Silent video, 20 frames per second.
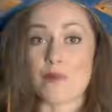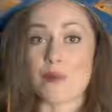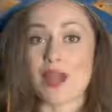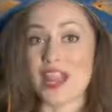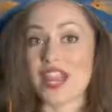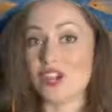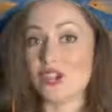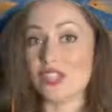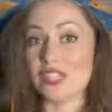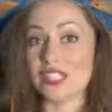
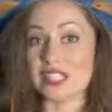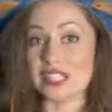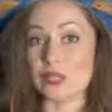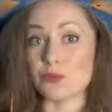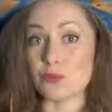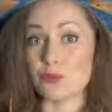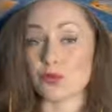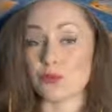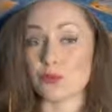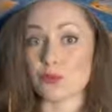Apparently,
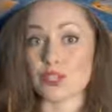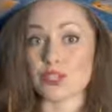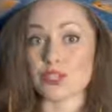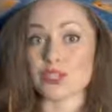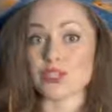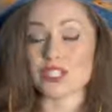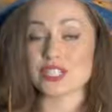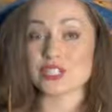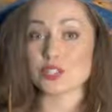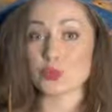Warner
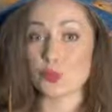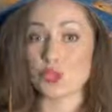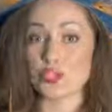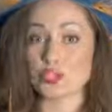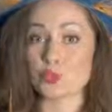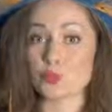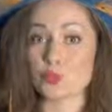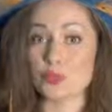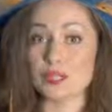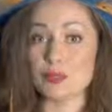Brothers is going
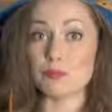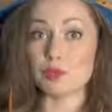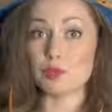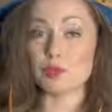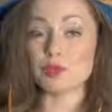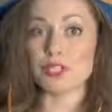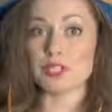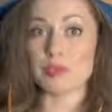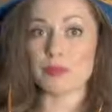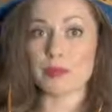to
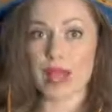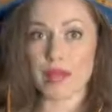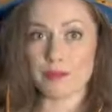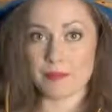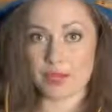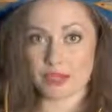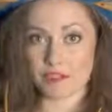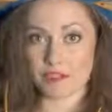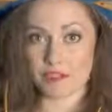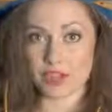reboot the Batman